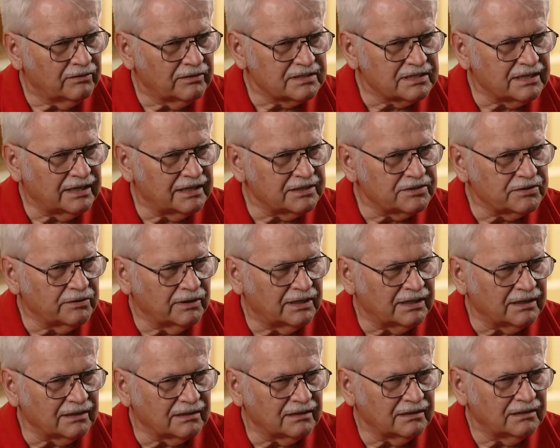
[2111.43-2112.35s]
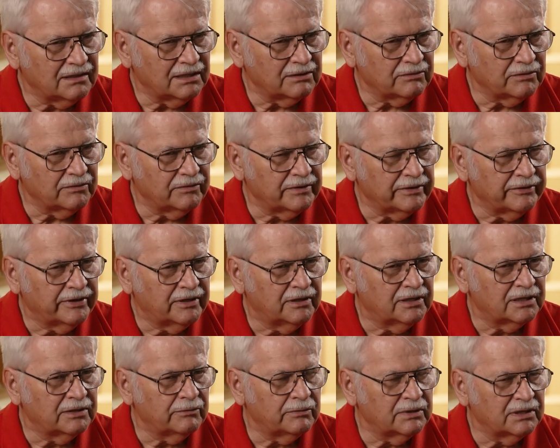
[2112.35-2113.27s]
those guys credit; they were very
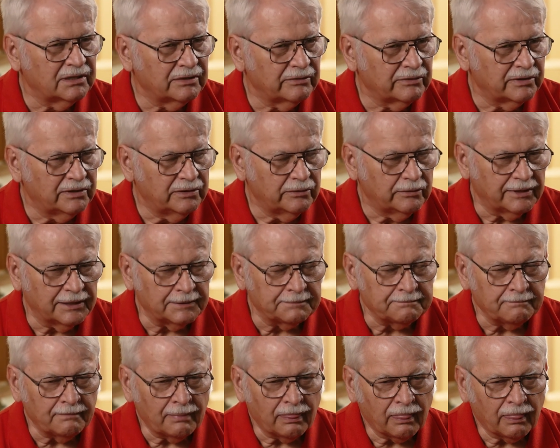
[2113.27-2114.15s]
good at what they were doing.